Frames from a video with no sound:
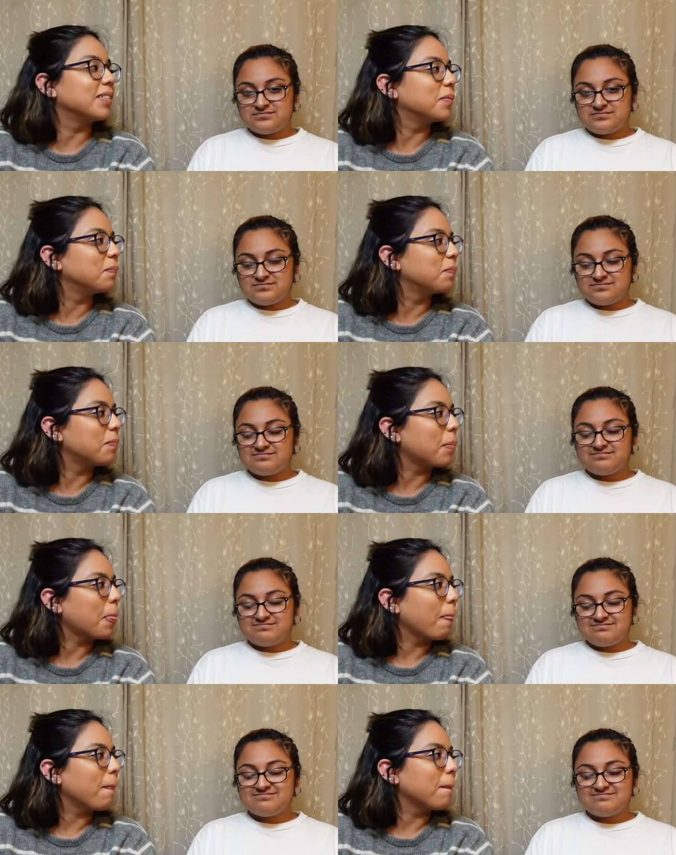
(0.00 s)

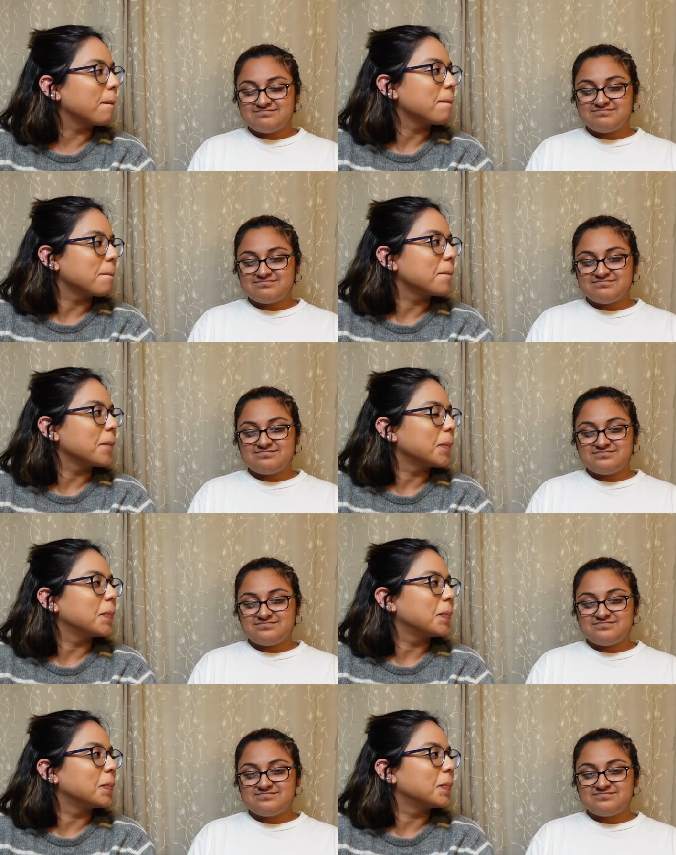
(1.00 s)
Nothing is said.